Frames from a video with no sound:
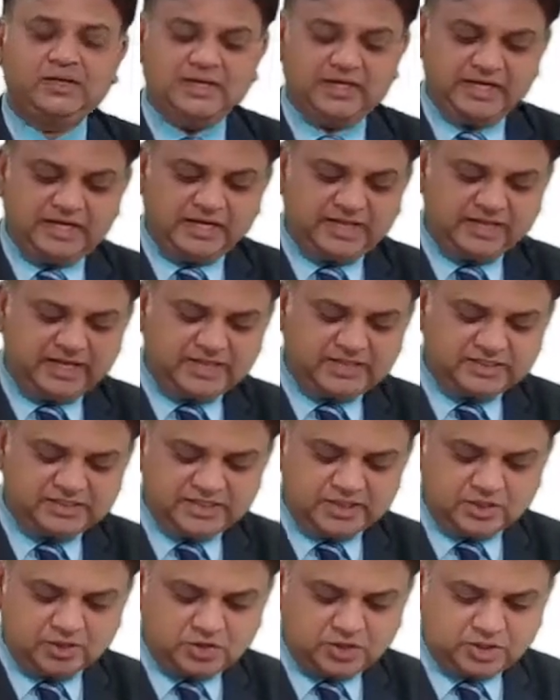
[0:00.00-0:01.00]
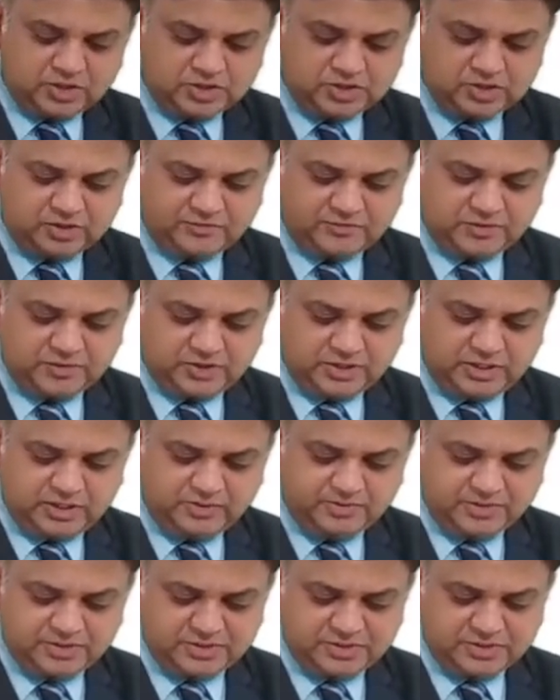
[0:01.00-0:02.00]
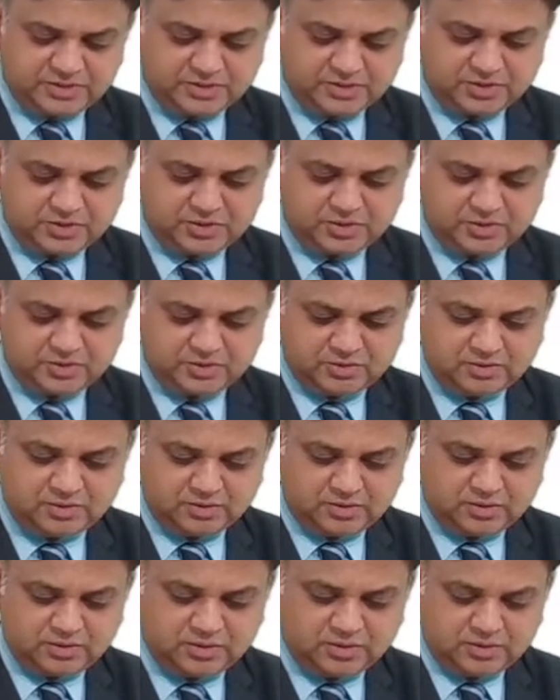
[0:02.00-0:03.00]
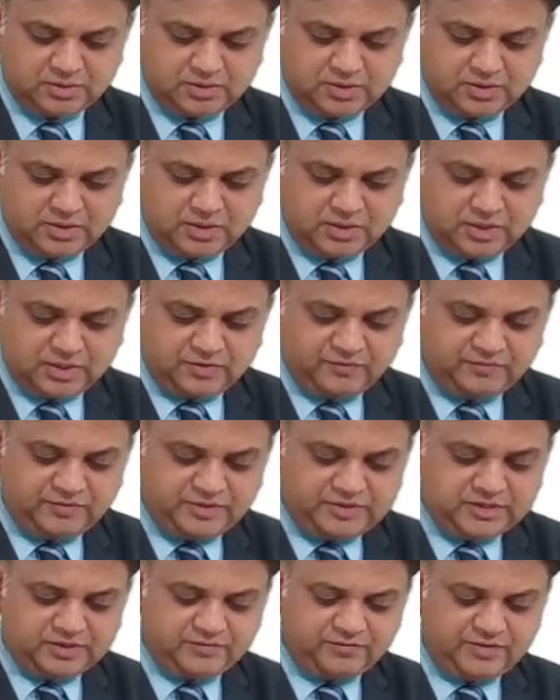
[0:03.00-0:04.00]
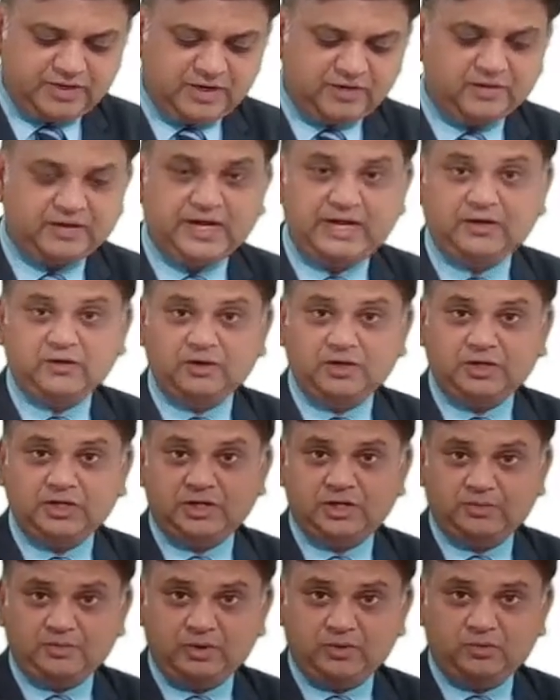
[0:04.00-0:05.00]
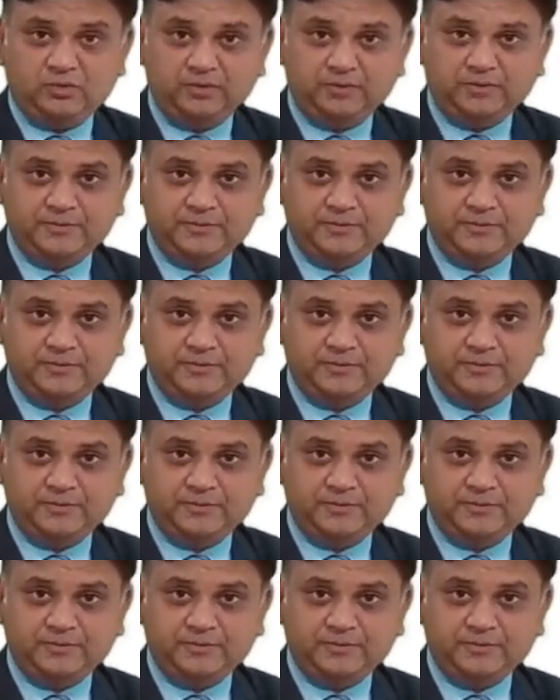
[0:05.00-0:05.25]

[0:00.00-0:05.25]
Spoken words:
it has a cost of 13%, which we have calculated above.